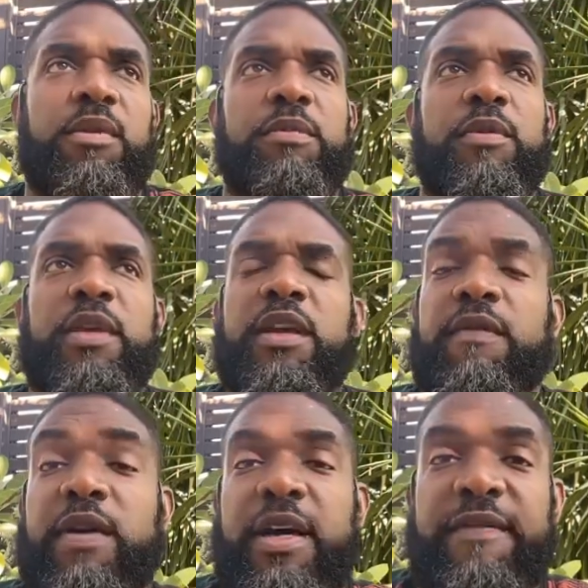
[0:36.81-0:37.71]
But when they
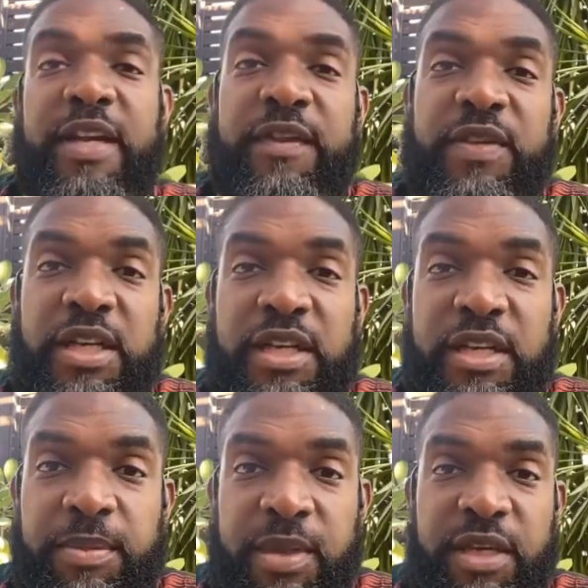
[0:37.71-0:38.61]
arrive, they have to
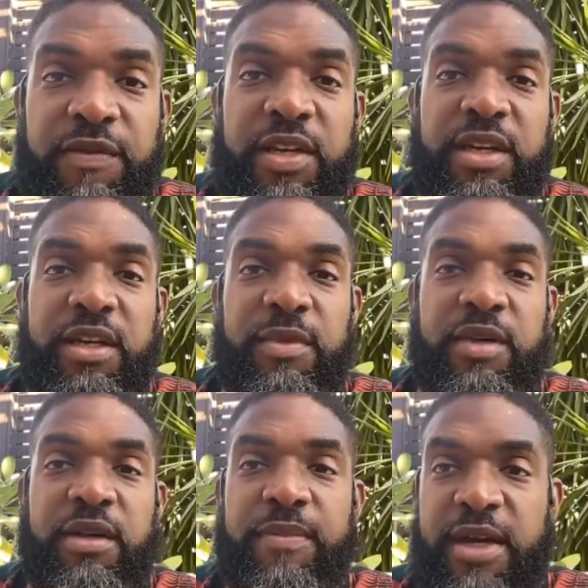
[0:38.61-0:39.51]
end up giving up
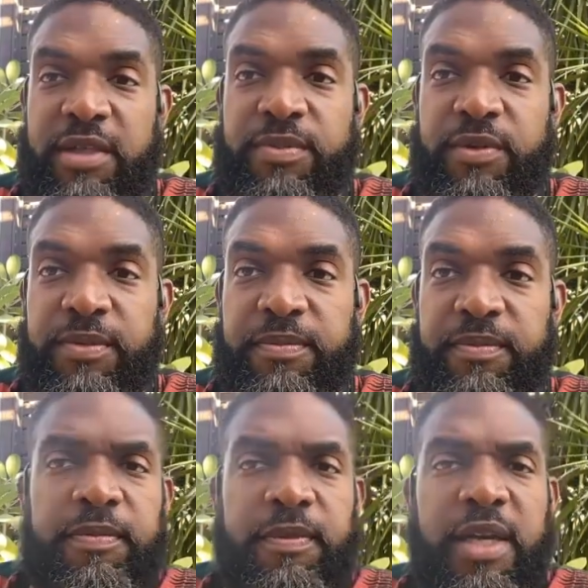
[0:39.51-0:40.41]
their passport.
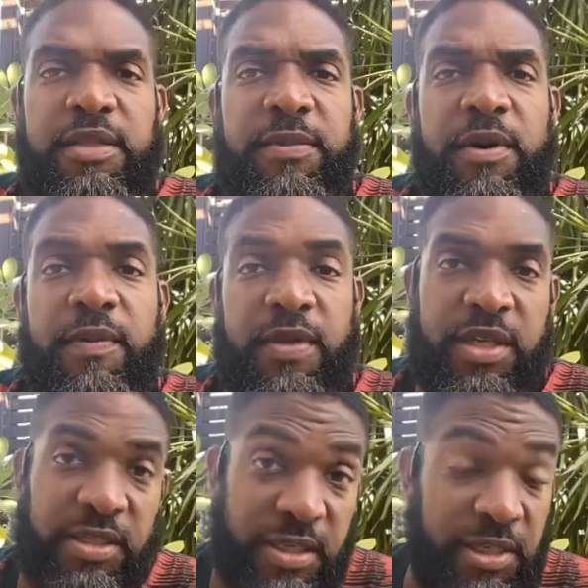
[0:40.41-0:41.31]
That's the part where
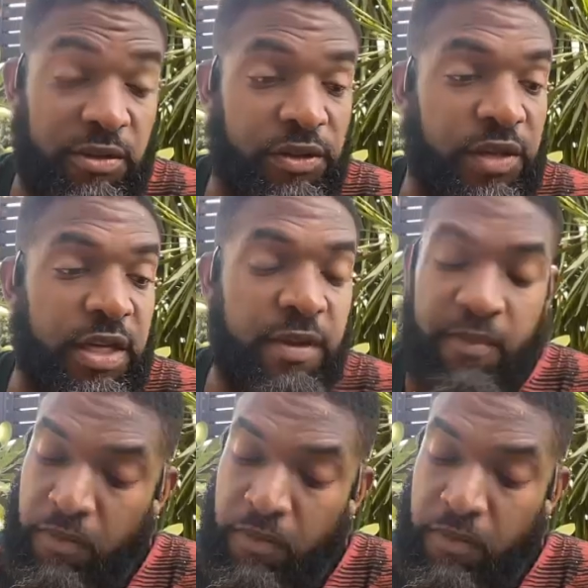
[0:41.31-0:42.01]
things get a little tricky.